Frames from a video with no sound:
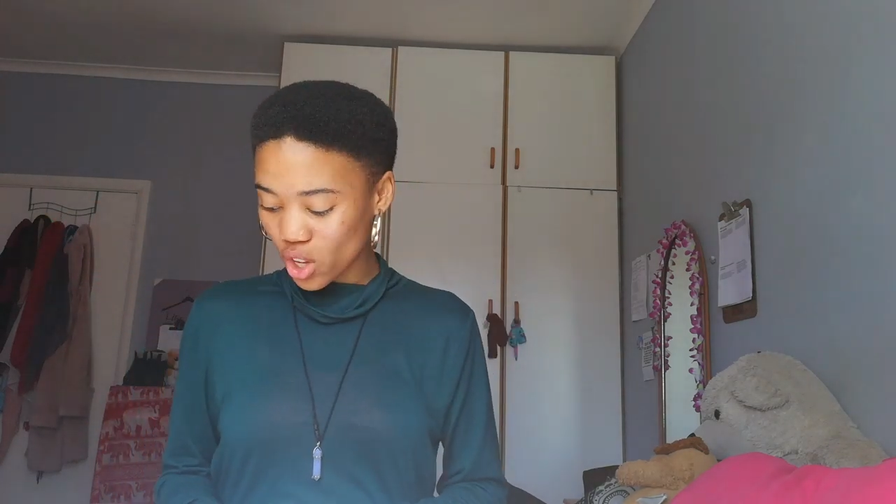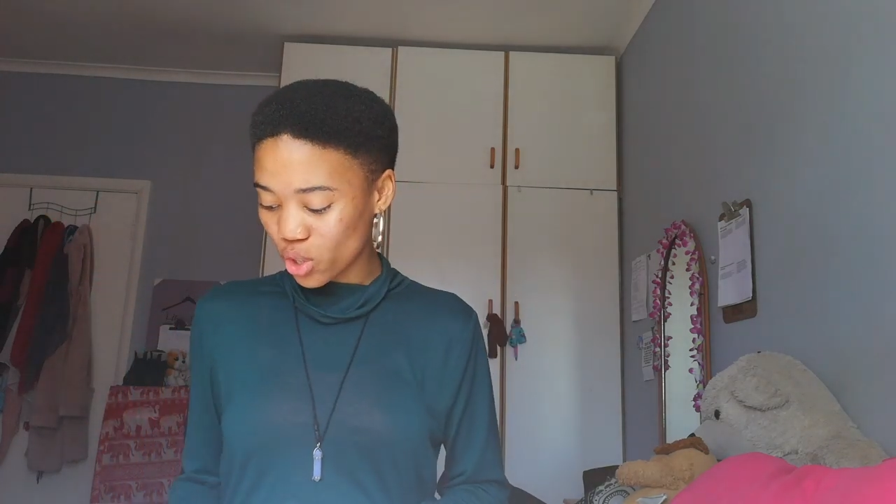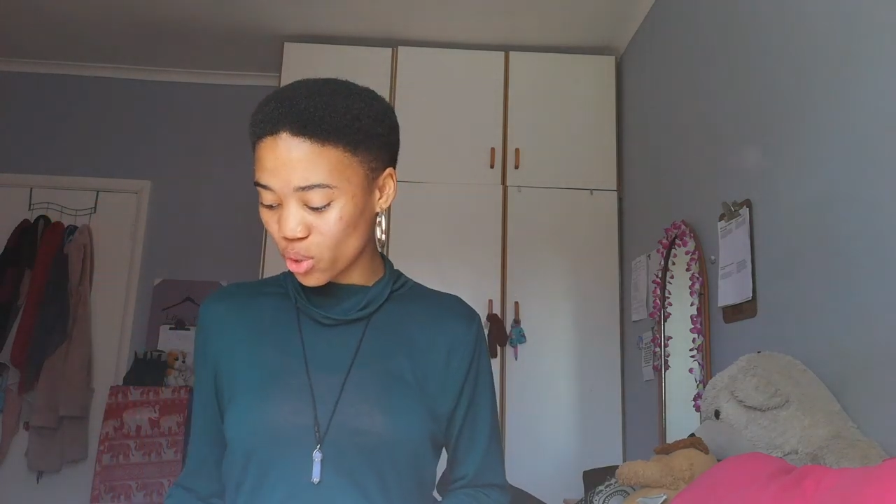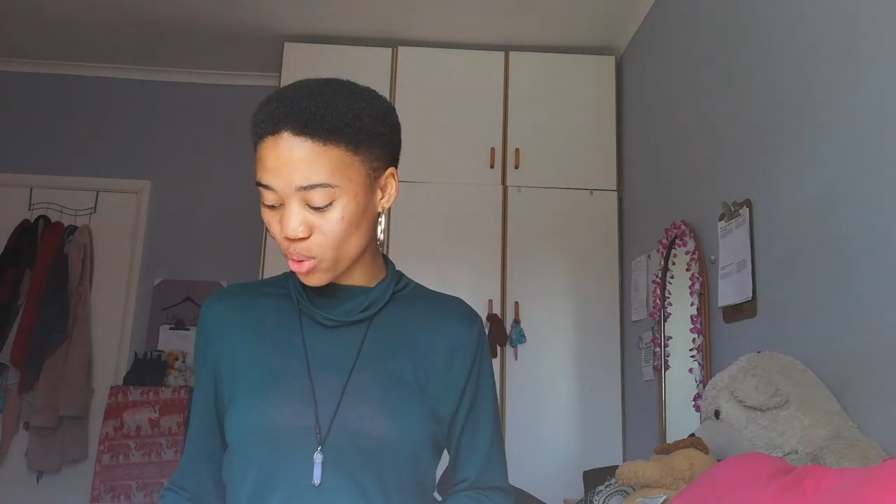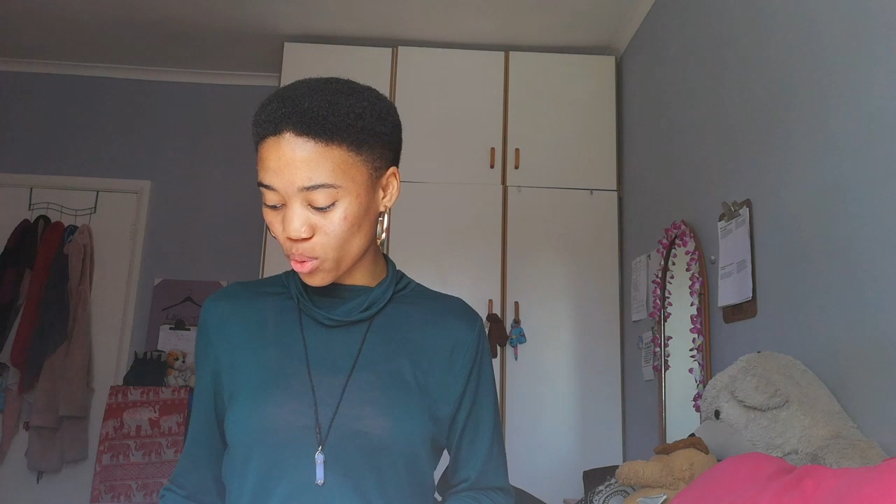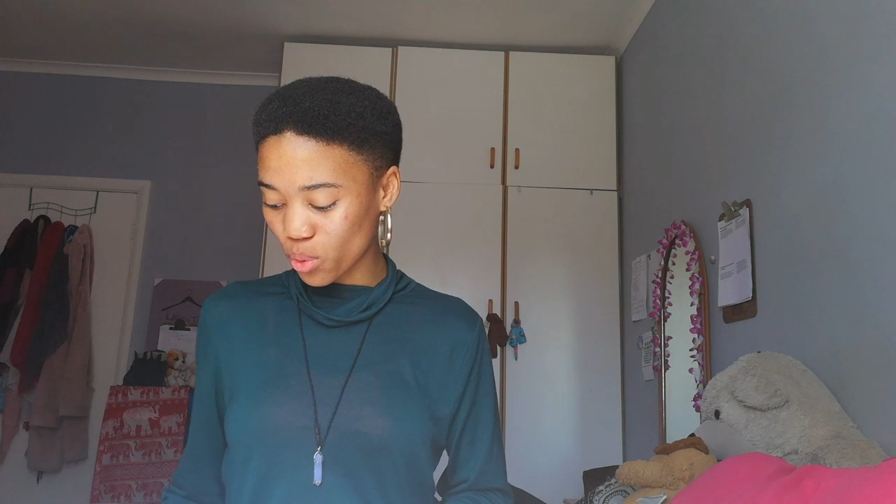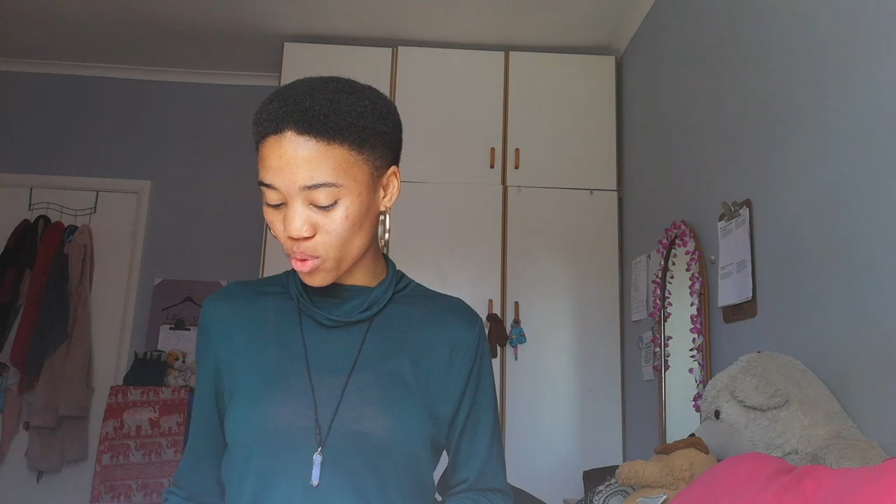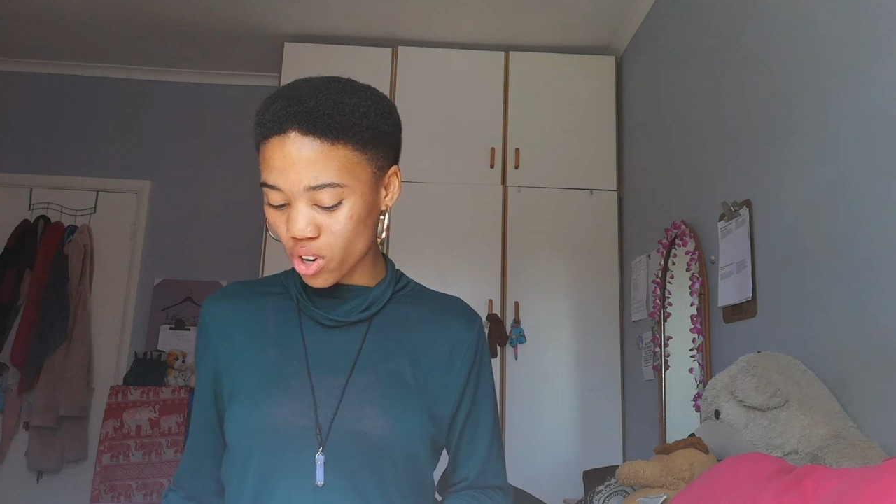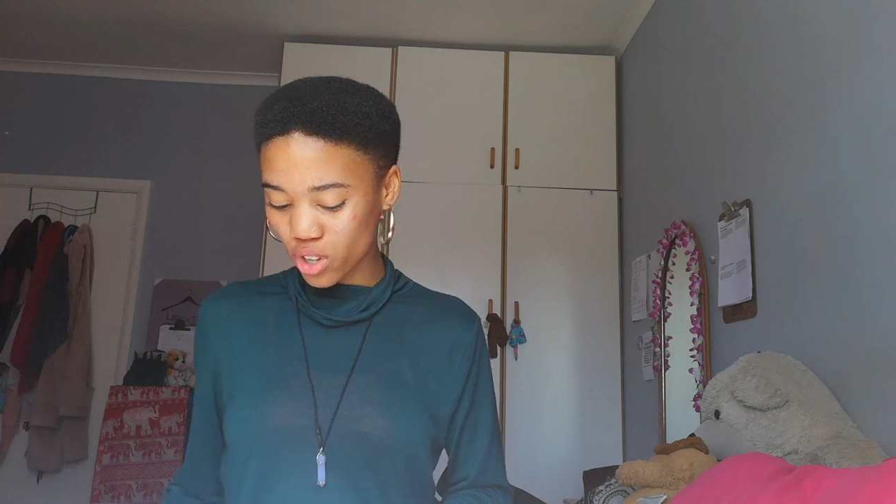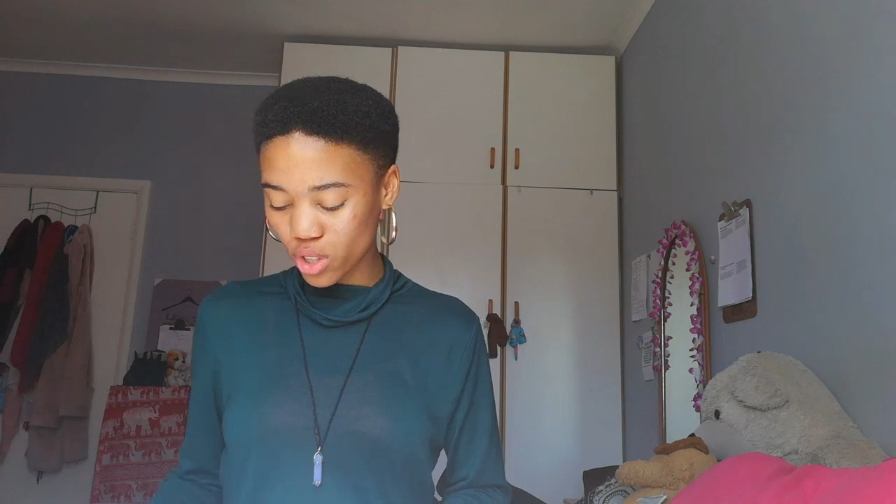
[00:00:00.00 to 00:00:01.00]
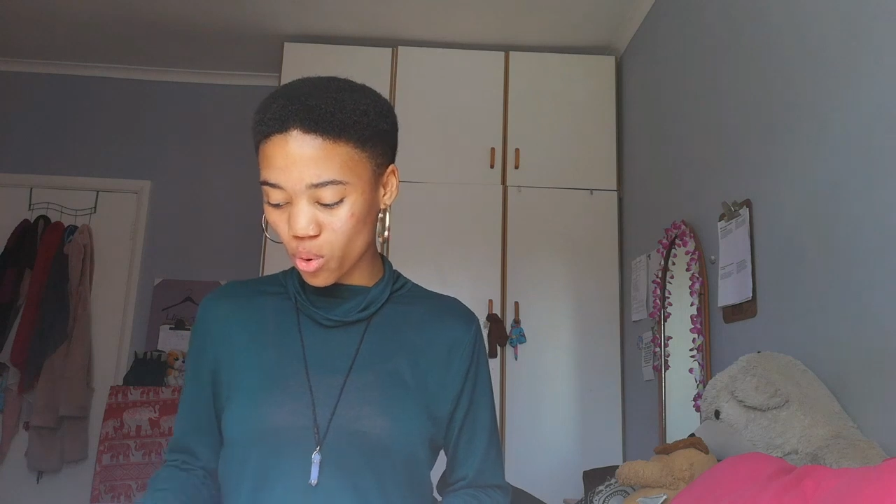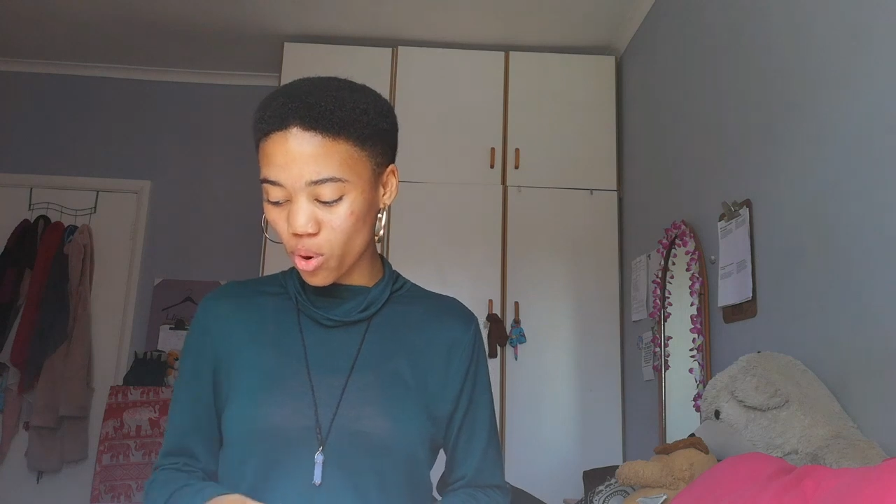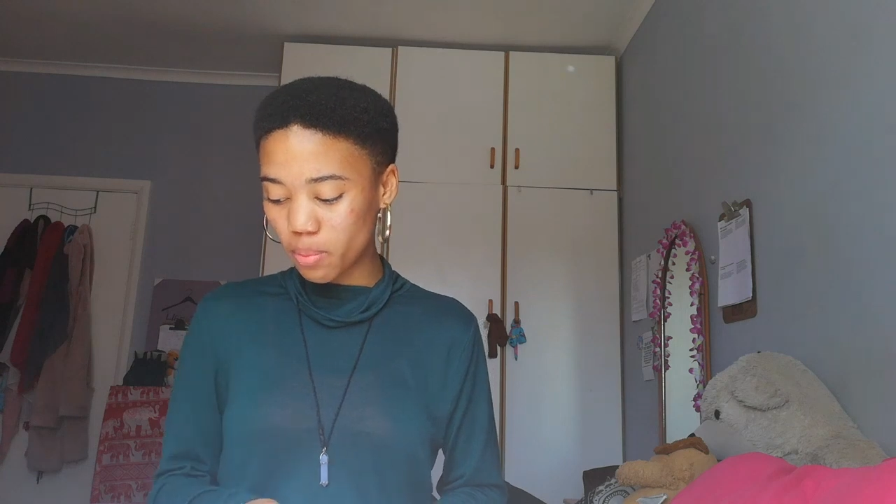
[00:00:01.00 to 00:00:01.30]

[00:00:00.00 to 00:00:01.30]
You, your